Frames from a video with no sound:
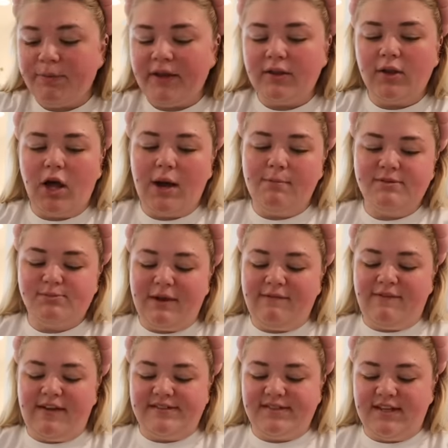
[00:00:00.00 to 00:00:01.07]
be alarmed, my
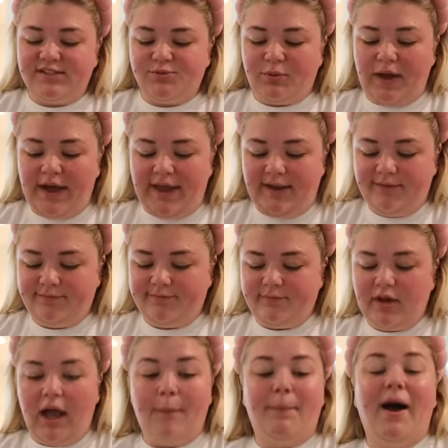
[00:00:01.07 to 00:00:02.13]
face gets red
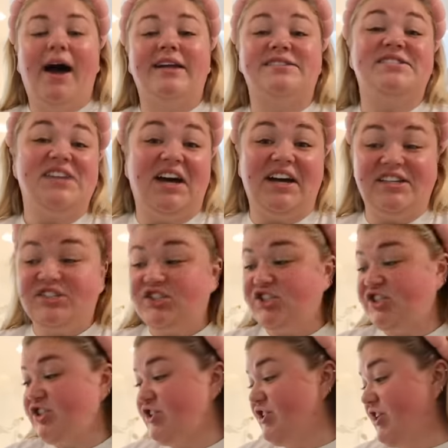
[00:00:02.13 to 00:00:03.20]
upon
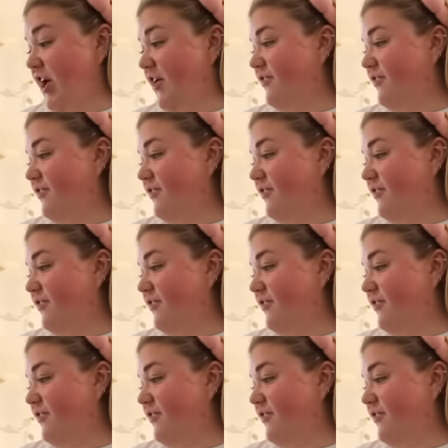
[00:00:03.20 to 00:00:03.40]
touch. So